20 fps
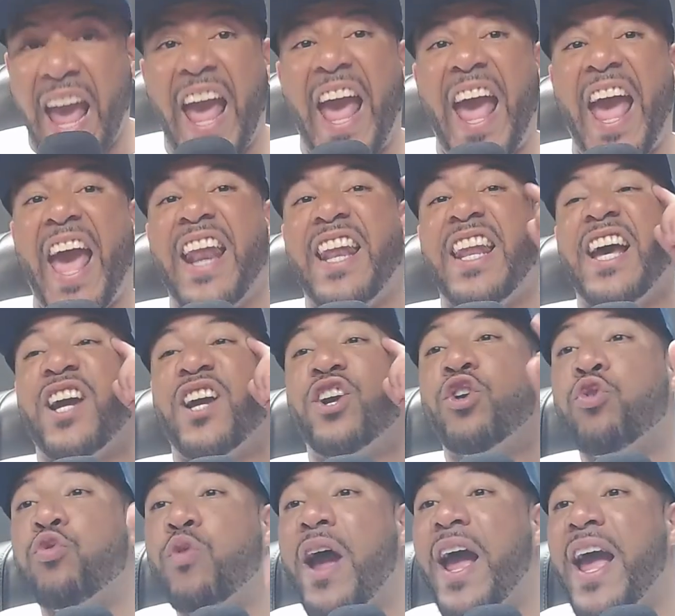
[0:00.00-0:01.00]
the speaker. And the
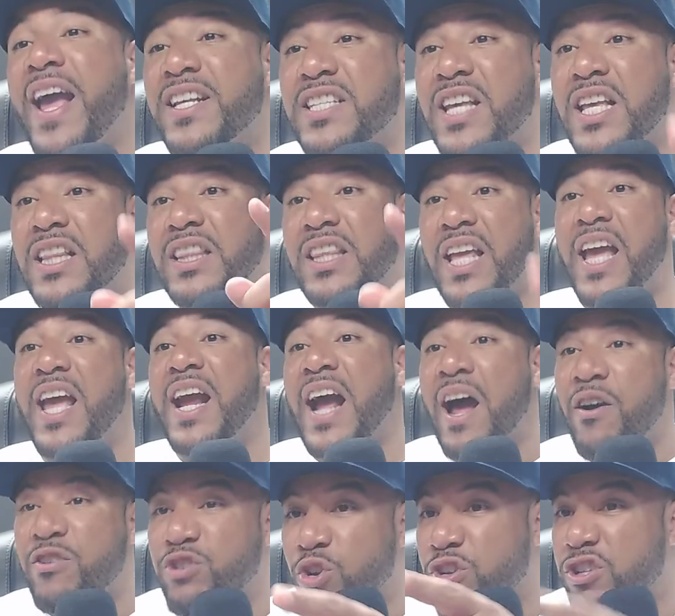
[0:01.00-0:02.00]
crazy thing, I
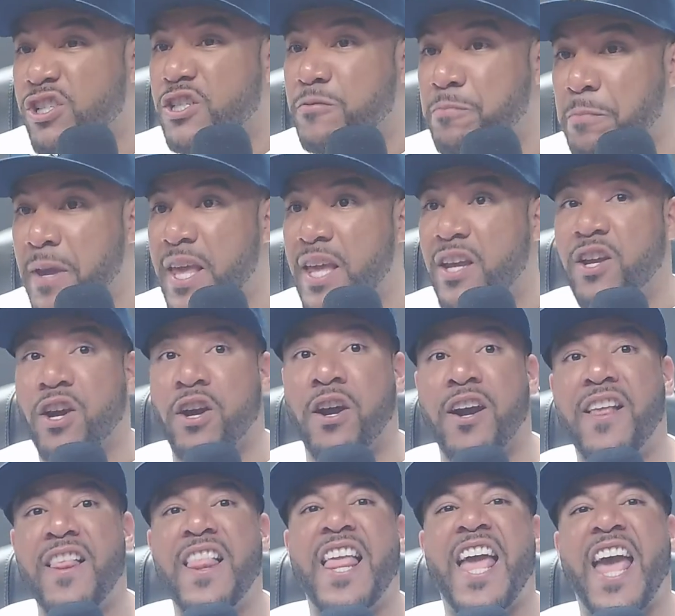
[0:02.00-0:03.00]
was on the speaker.
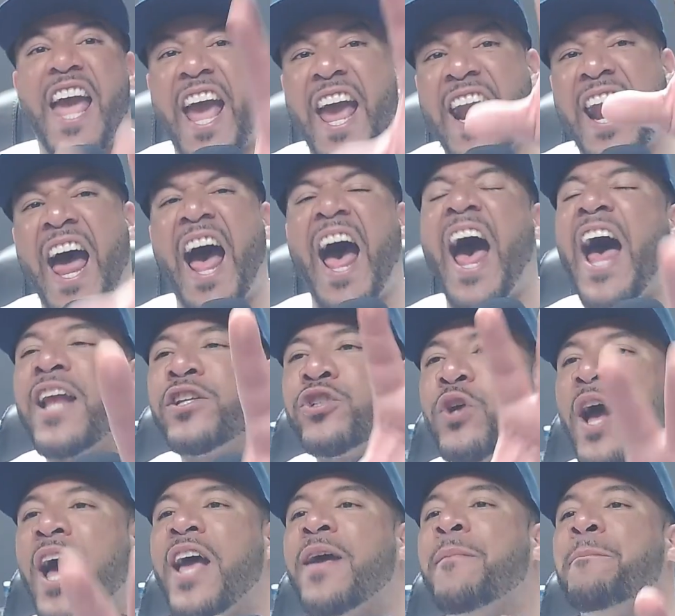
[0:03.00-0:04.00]
And that's
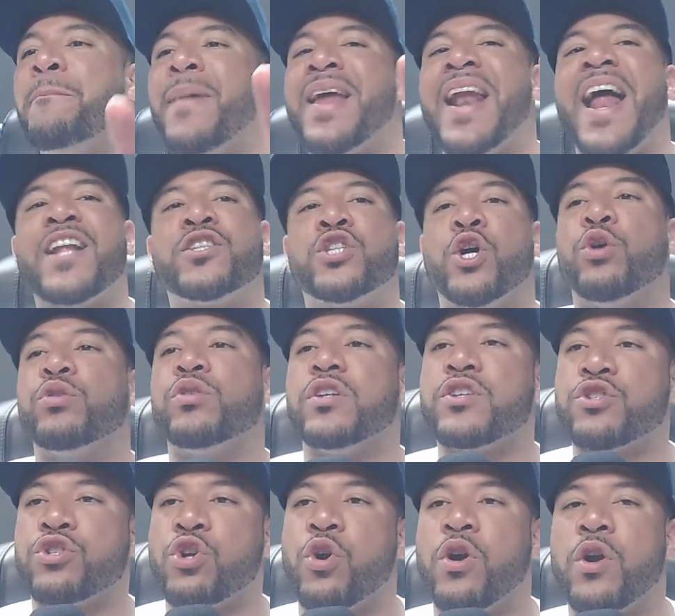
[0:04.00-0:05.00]
when it went crazy. Man, I told this
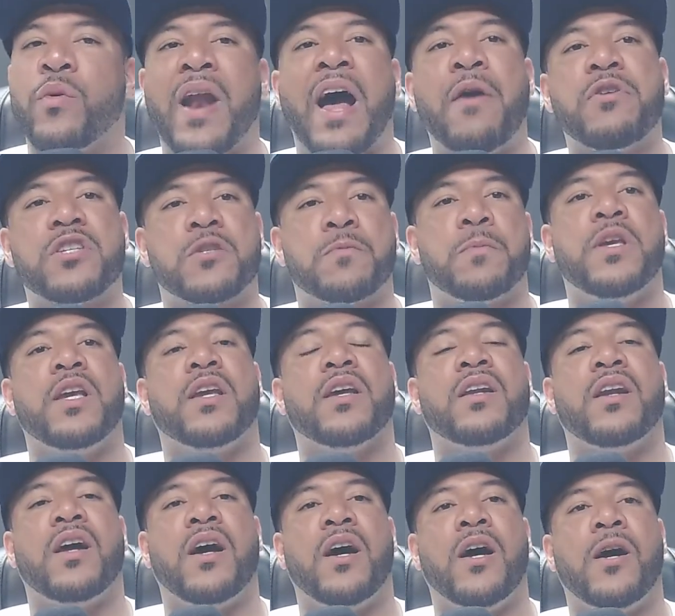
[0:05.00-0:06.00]
story when I was speaking
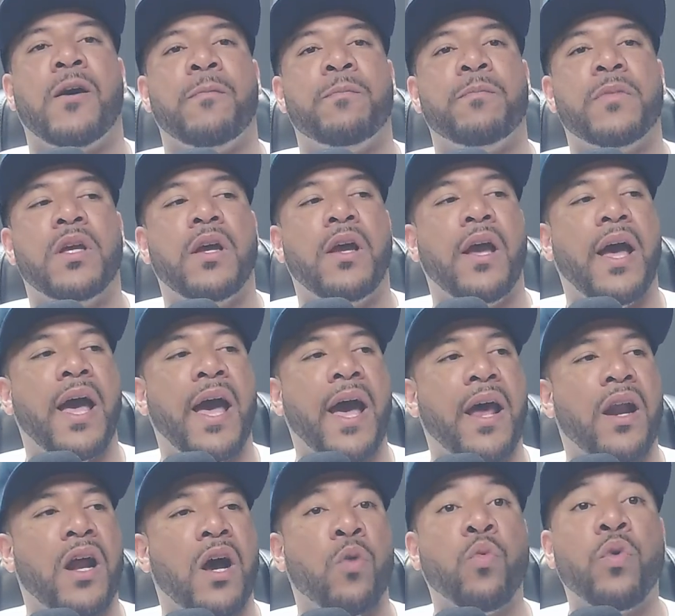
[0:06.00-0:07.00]

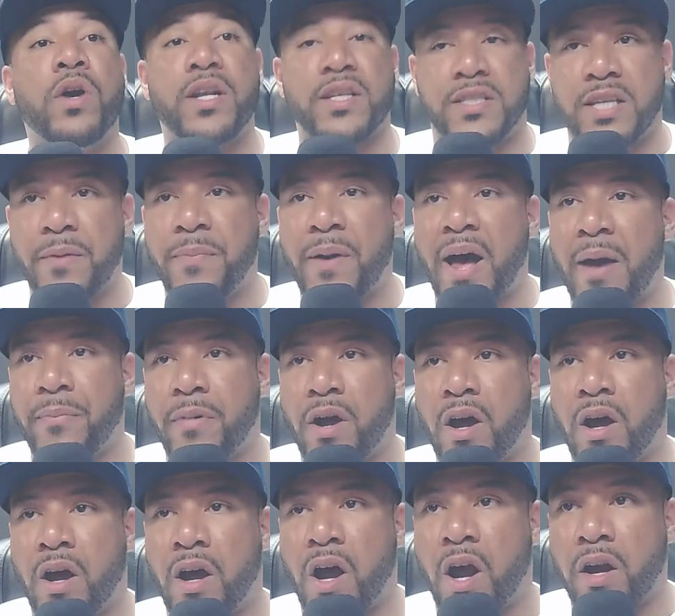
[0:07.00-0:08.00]
at Woody's Hip Hop
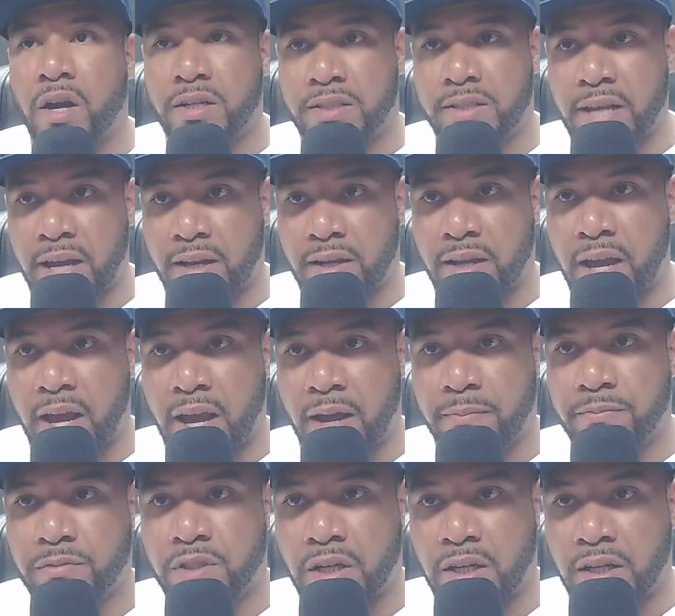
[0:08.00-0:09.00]
Architect
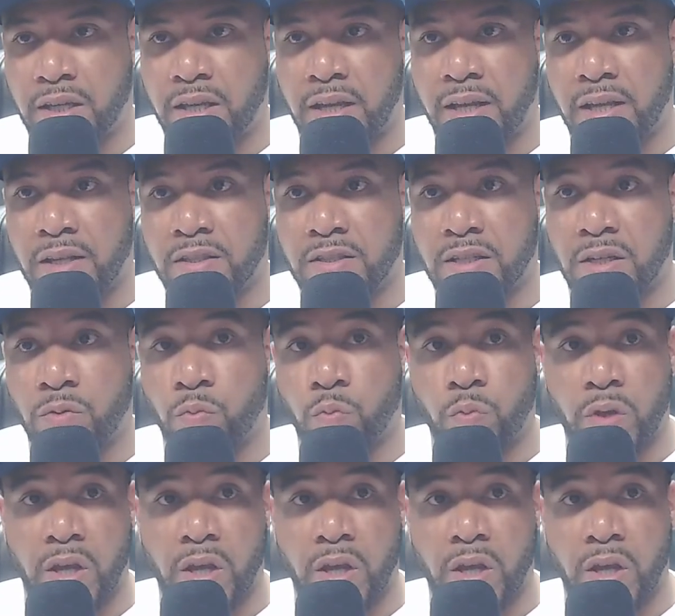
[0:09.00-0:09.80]
Camp to the kids. And